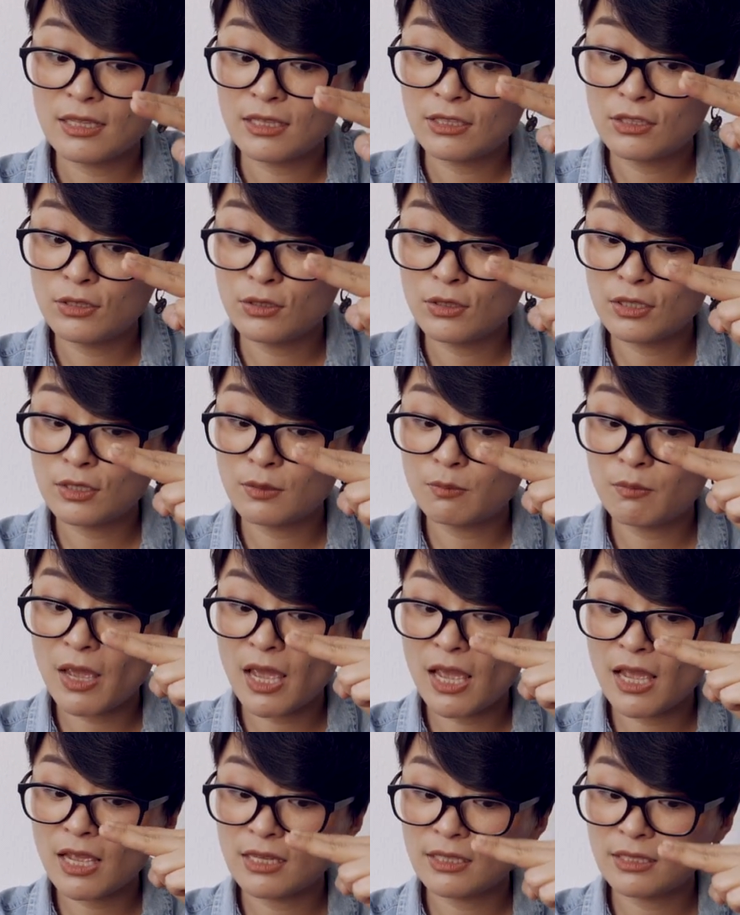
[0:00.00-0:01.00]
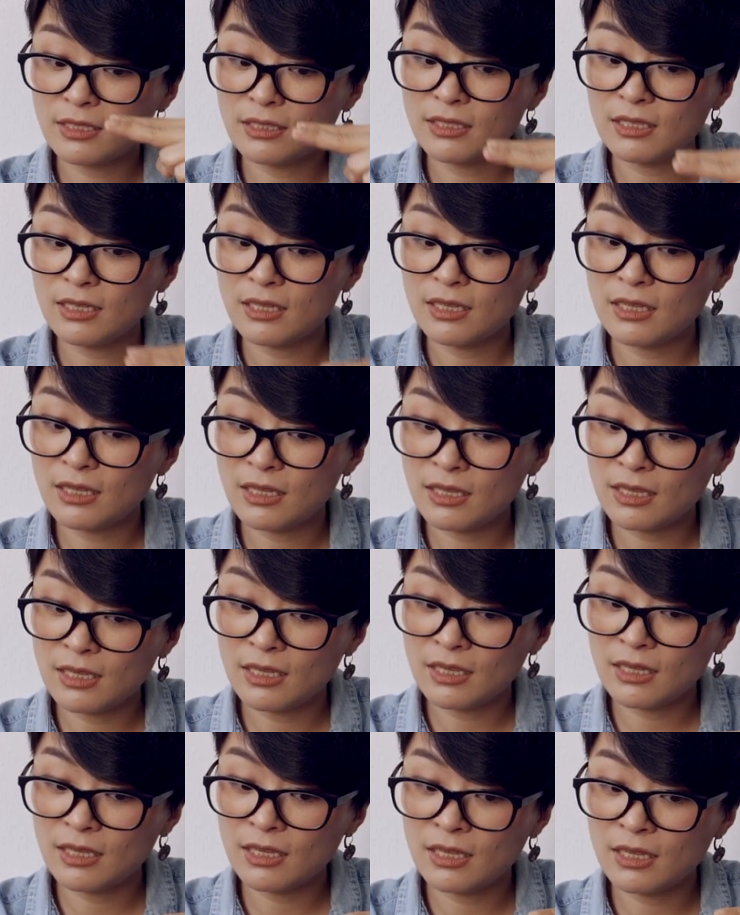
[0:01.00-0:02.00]
to the space,
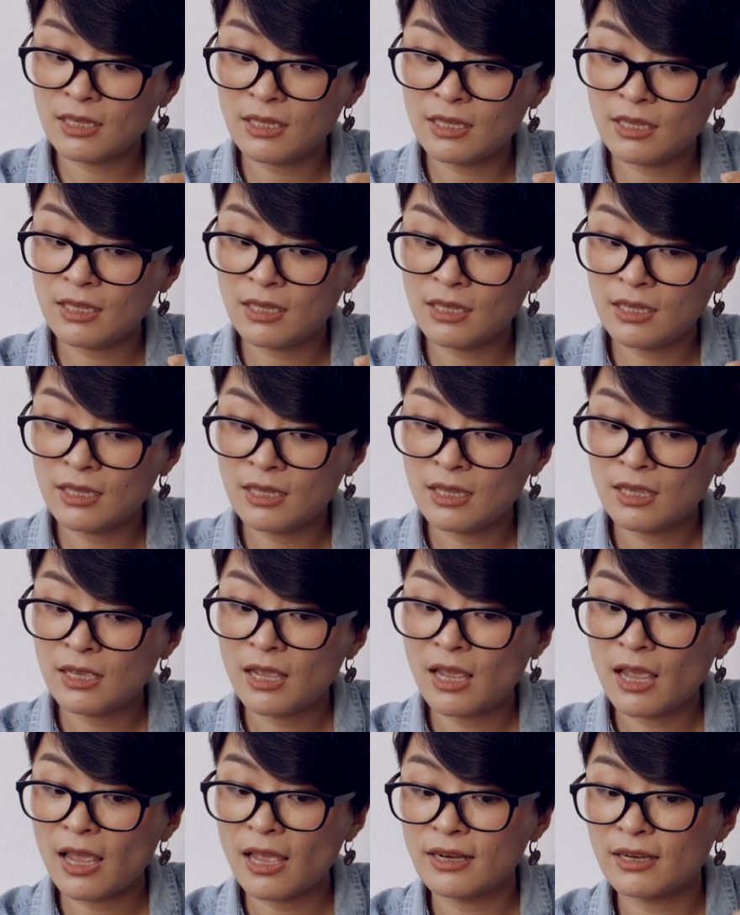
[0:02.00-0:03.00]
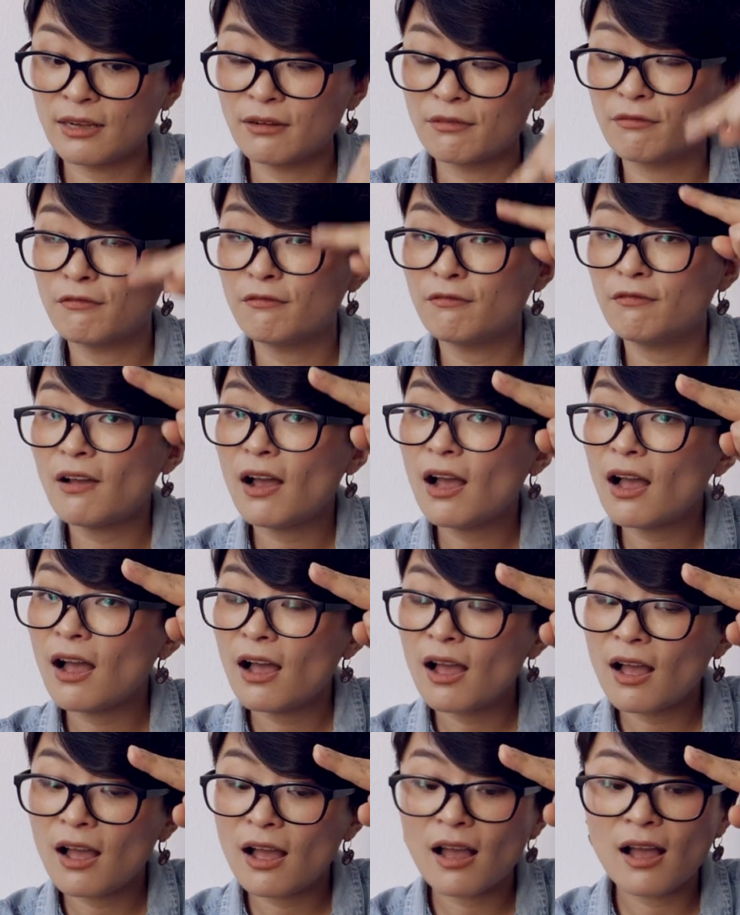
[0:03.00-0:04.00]
ti, and then
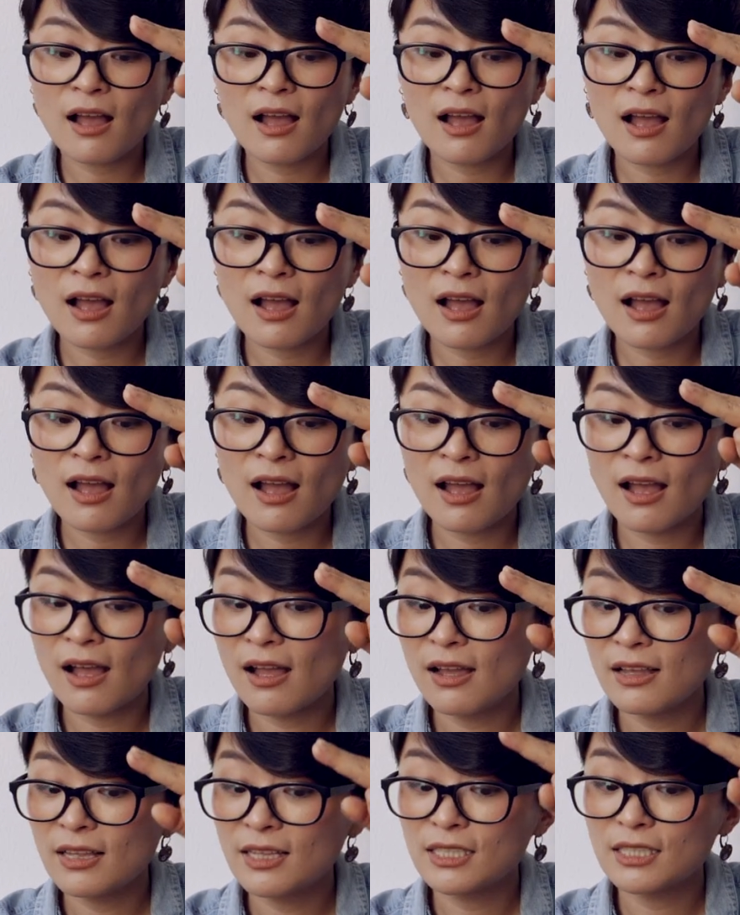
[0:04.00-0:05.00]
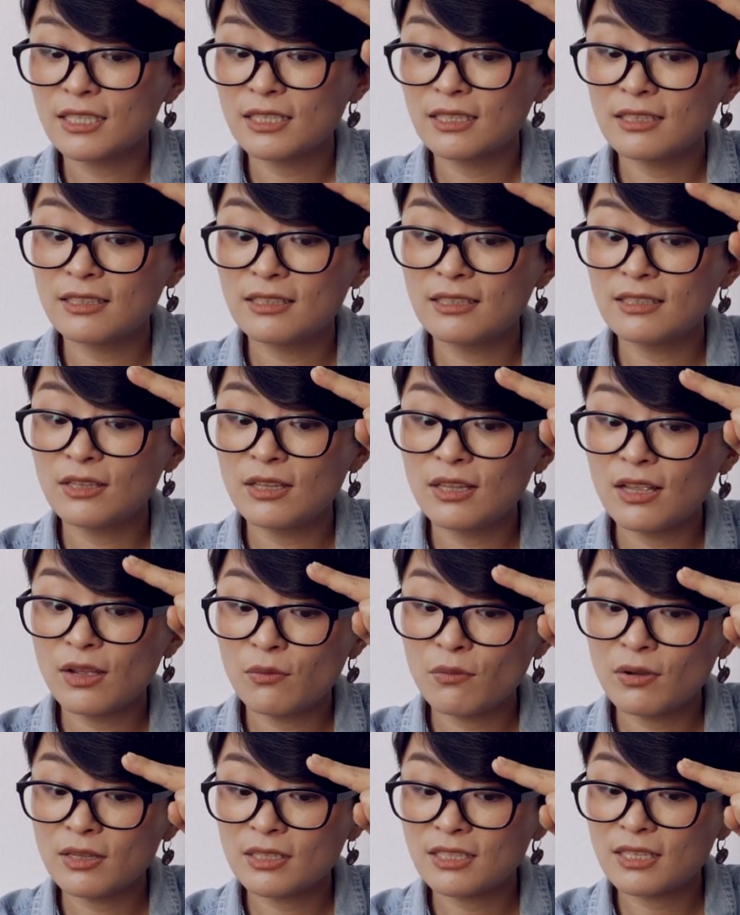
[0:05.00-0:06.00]
fa,
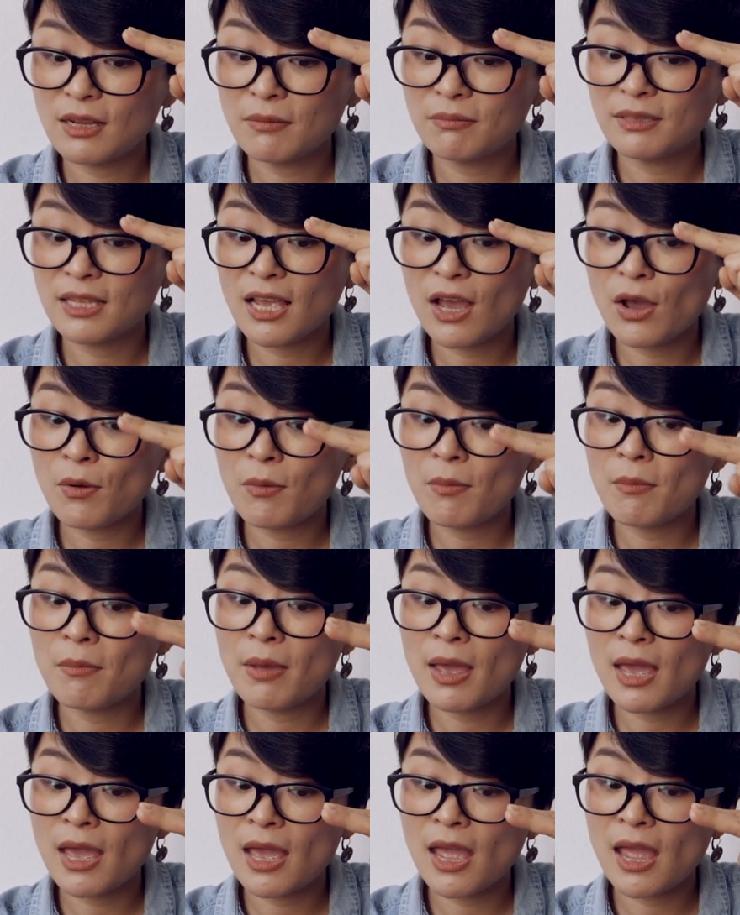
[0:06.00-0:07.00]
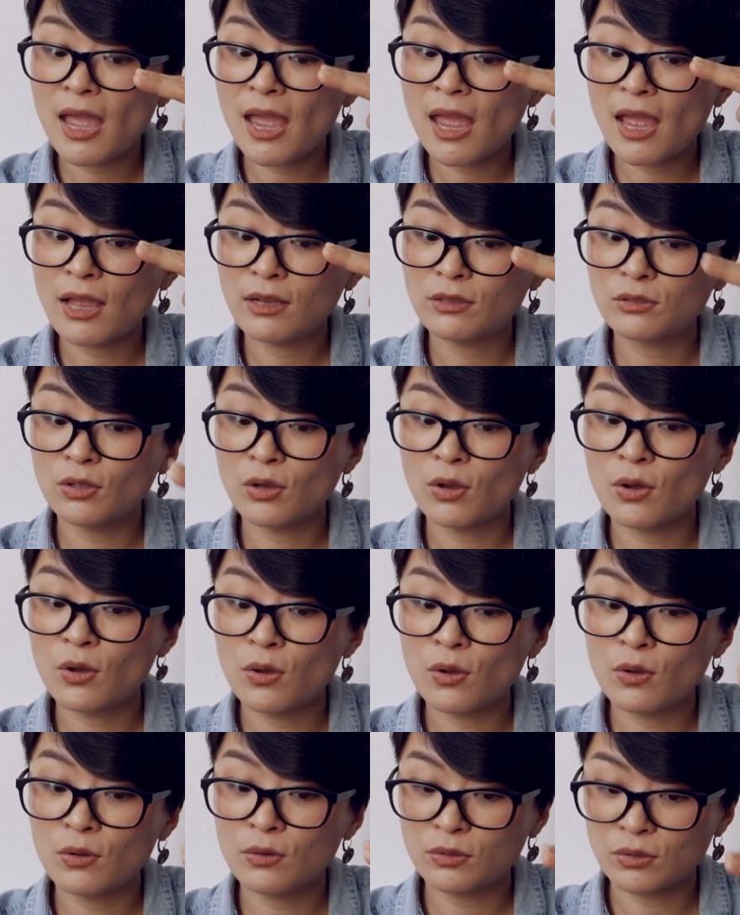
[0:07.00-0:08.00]
one step down, me,
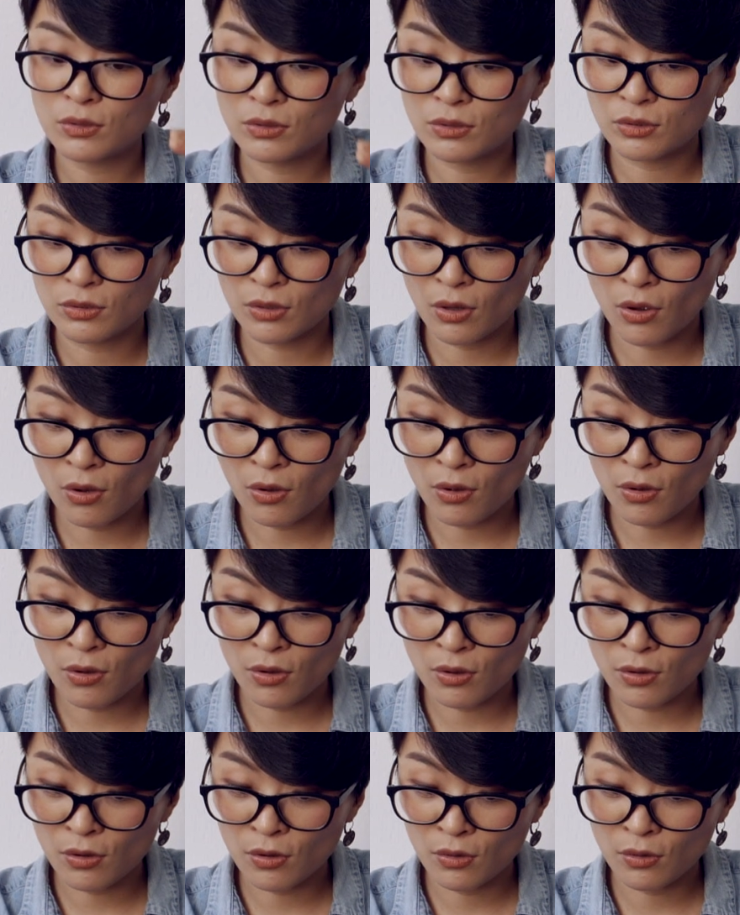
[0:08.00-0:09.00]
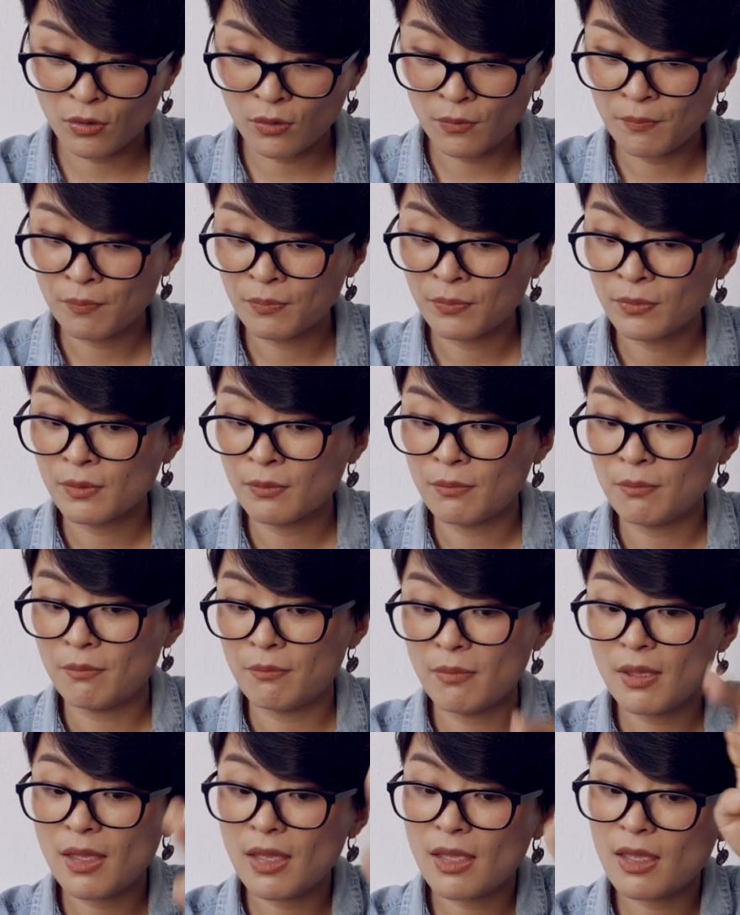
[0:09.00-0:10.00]
do, sol,
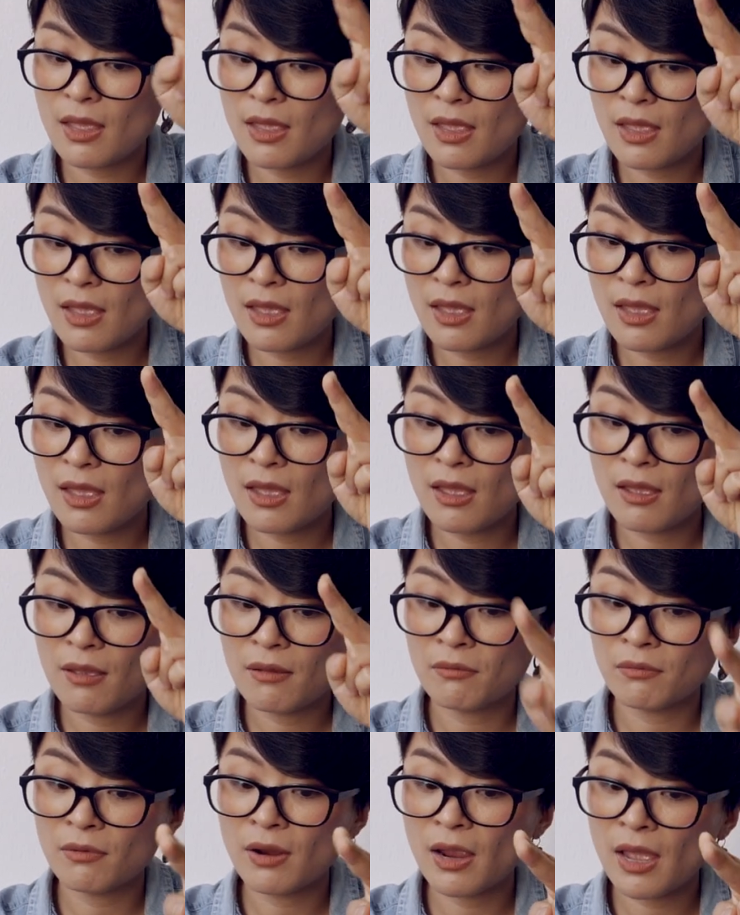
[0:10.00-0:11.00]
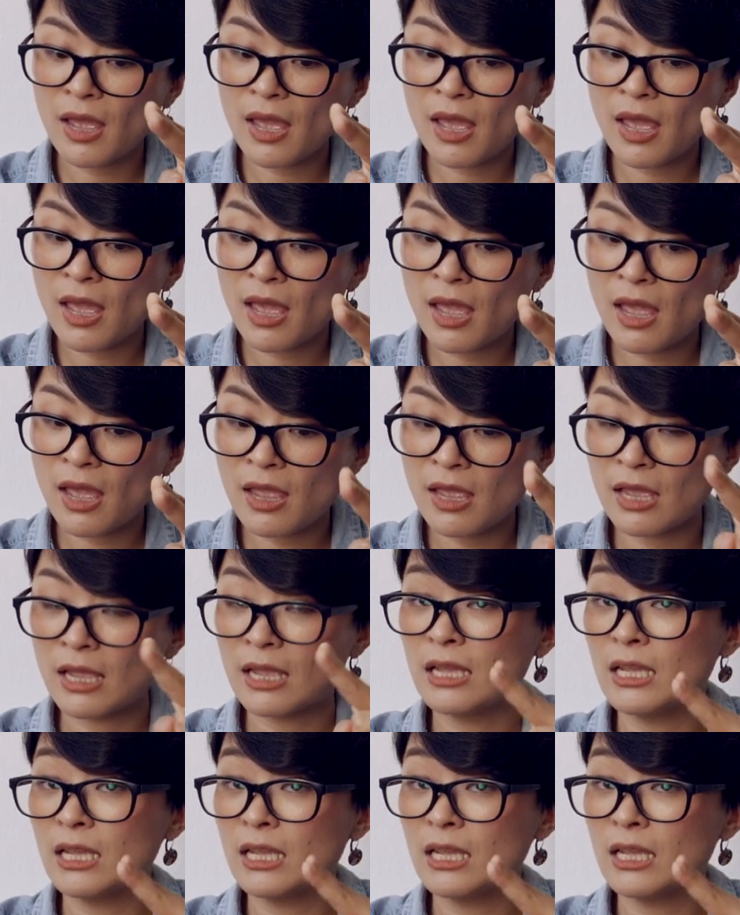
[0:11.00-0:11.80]
me, re,